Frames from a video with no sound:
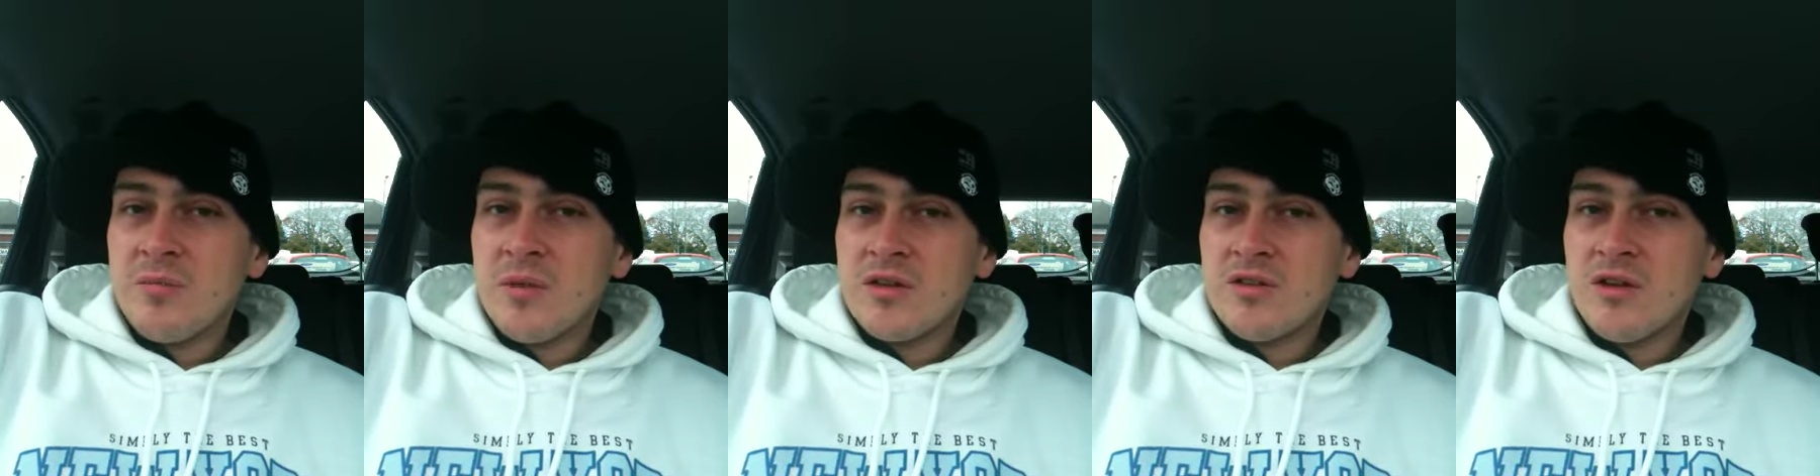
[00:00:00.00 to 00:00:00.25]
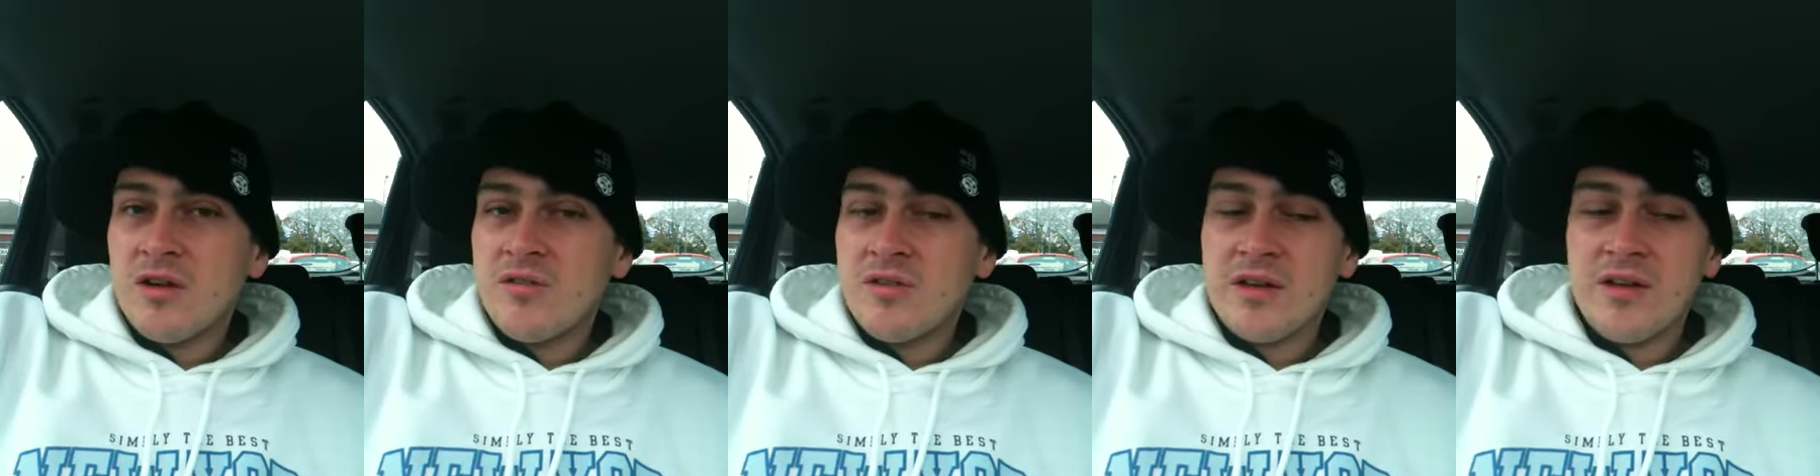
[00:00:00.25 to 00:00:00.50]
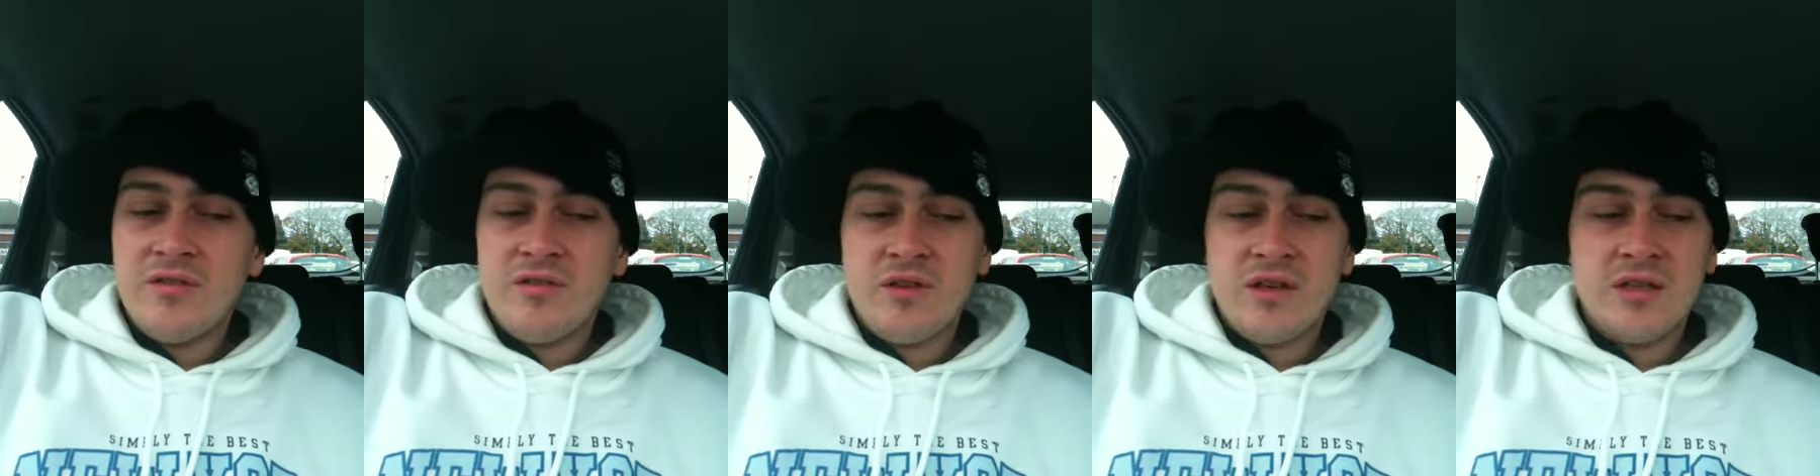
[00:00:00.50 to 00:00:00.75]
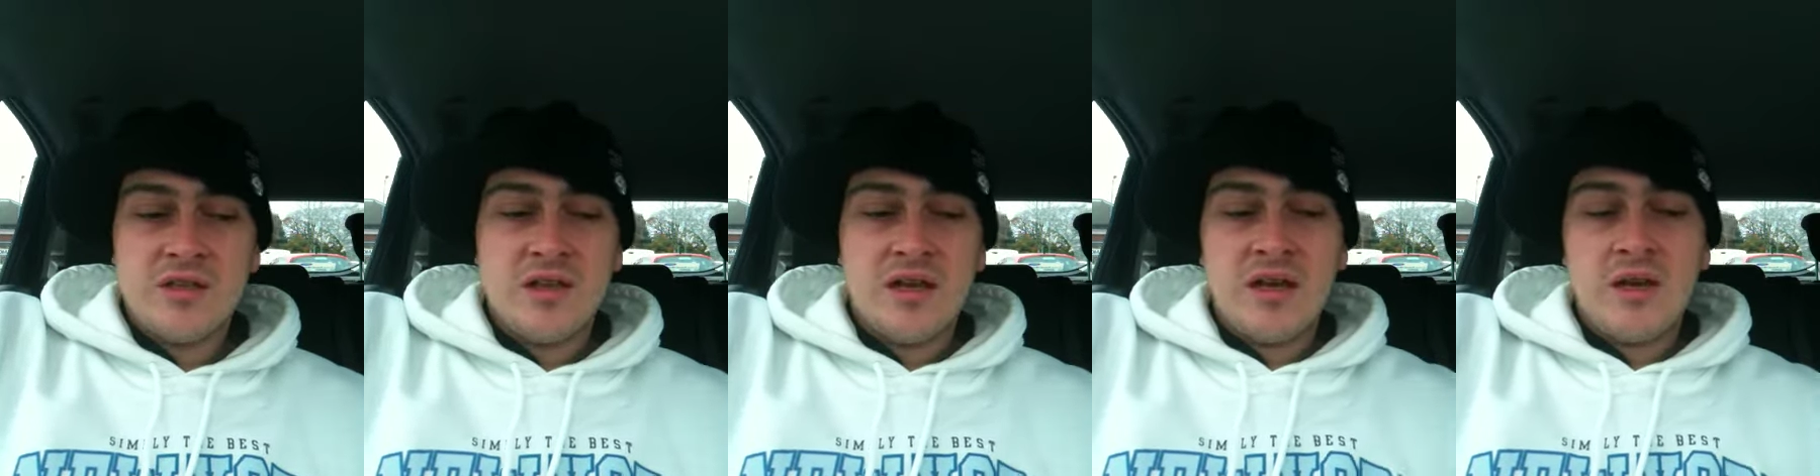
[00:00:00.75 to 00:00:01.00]
but I don't have any
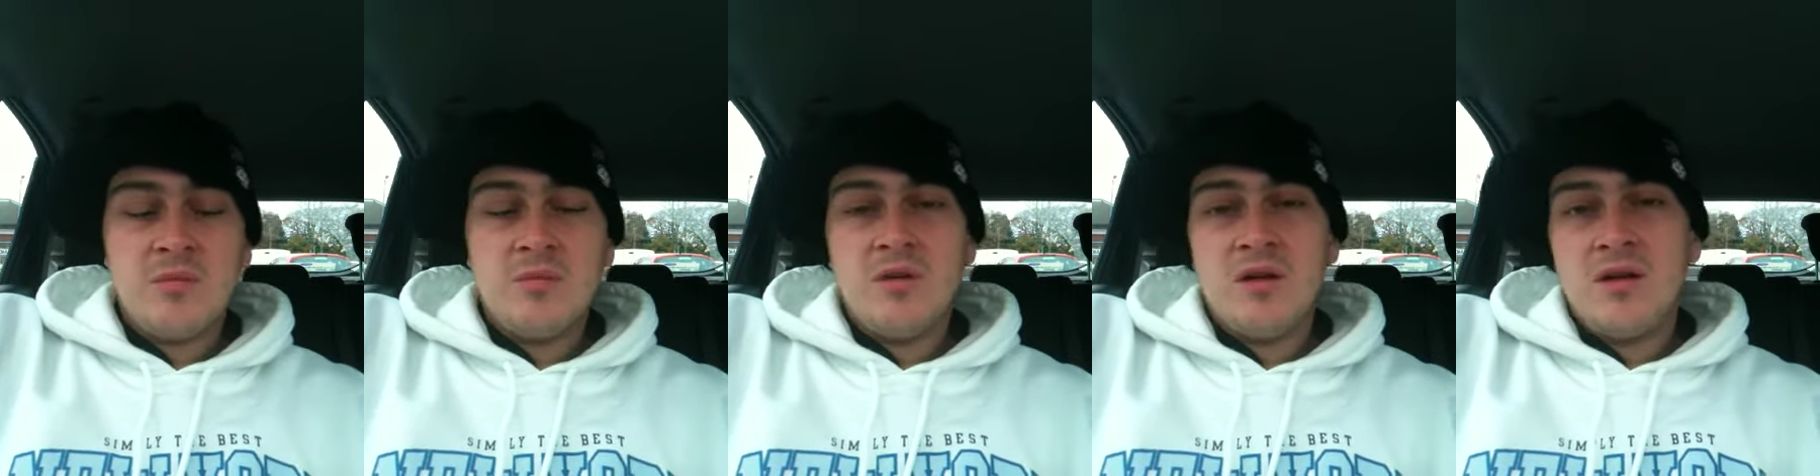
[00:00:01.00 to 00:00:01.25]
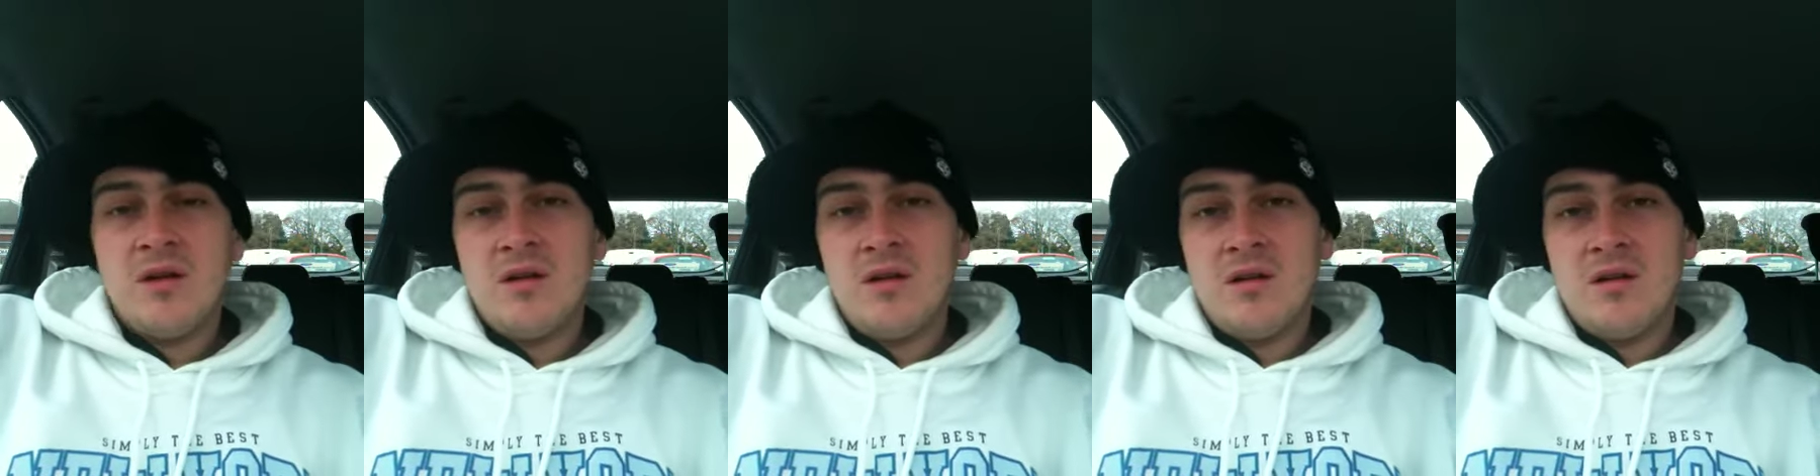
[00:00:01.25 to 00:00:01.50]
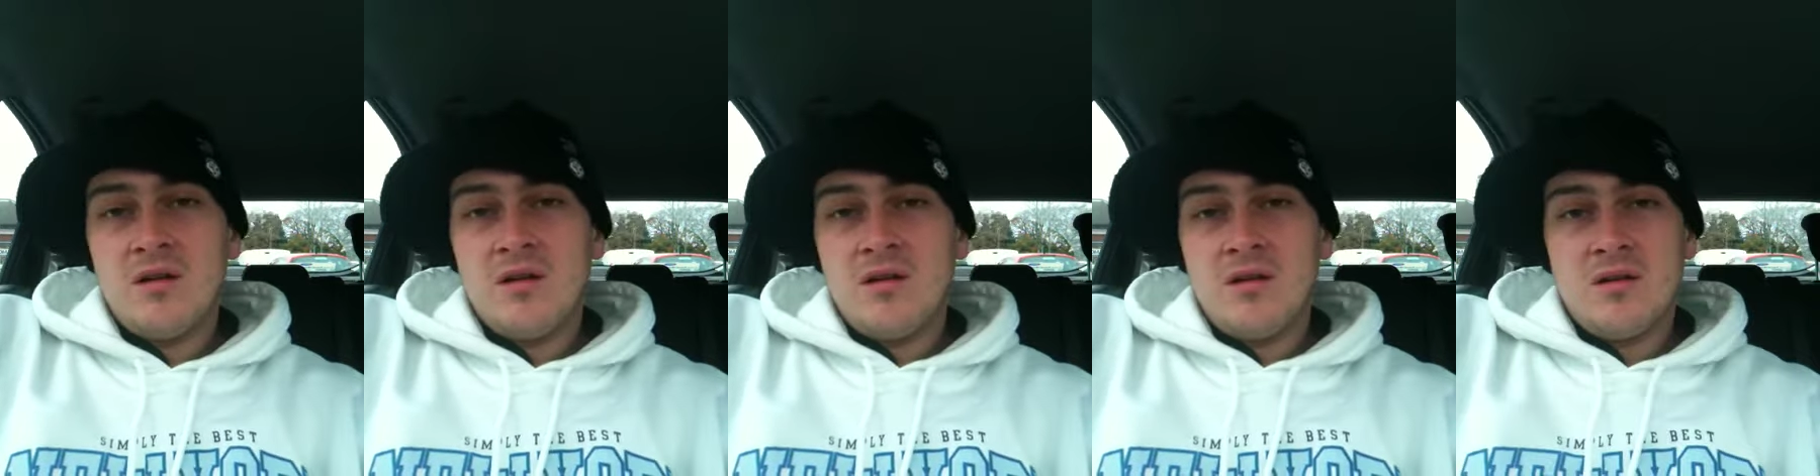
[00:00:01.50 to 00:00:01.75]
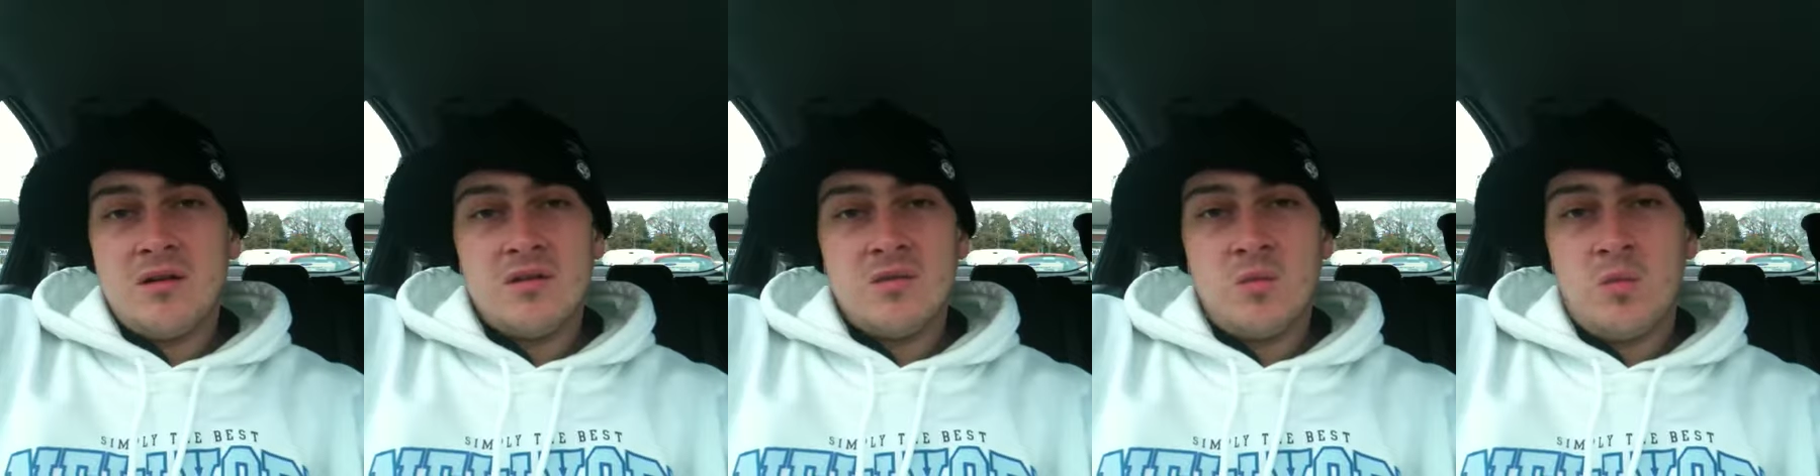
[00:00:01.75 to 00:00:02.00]
free time.
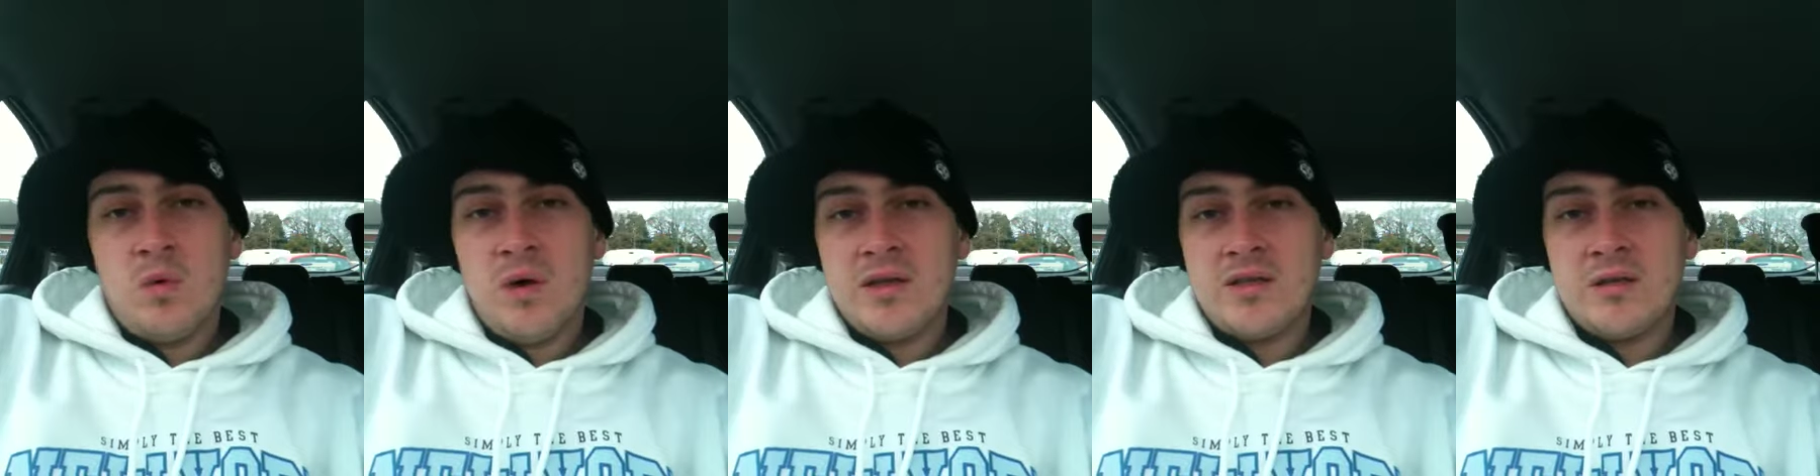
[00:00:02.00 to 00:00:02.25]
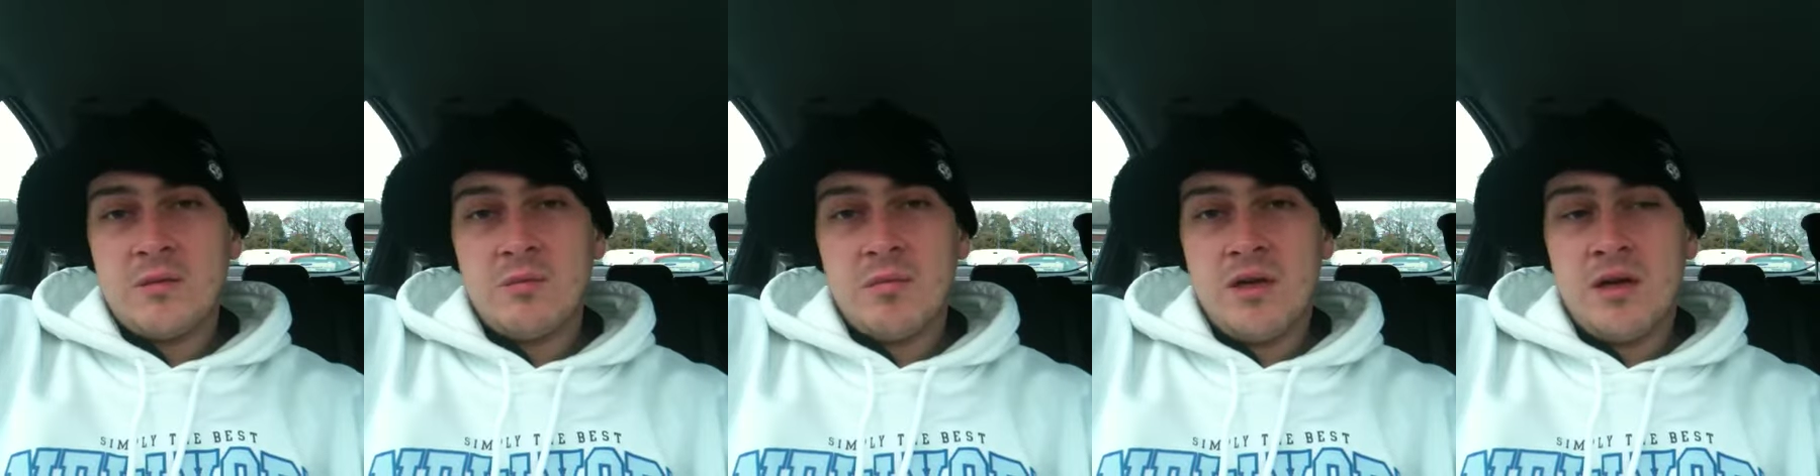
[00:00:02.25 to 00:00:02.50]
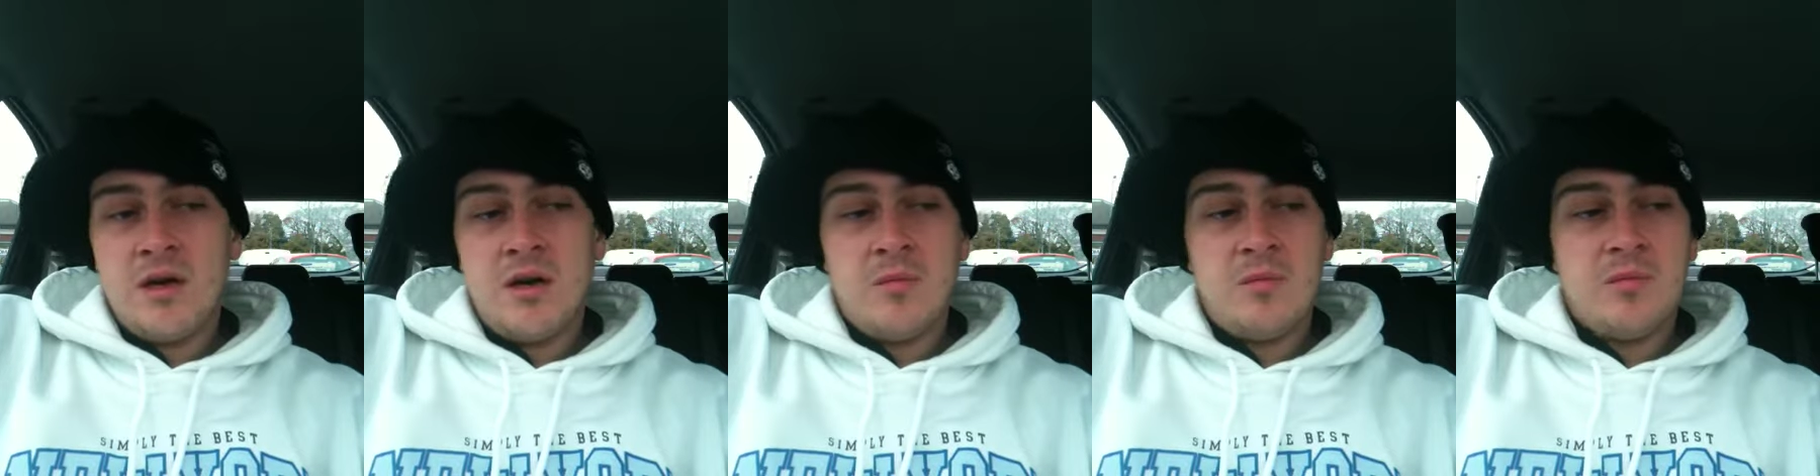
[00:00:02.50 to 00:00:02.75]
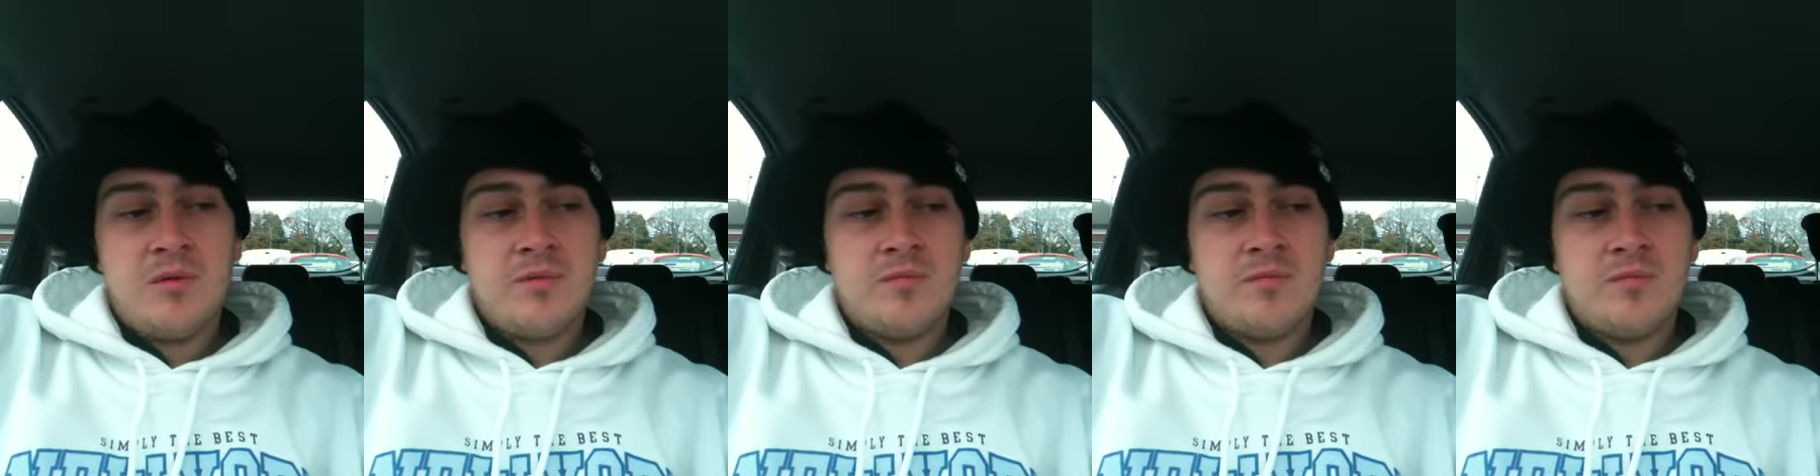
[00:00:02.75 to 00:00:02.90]
Winding me up.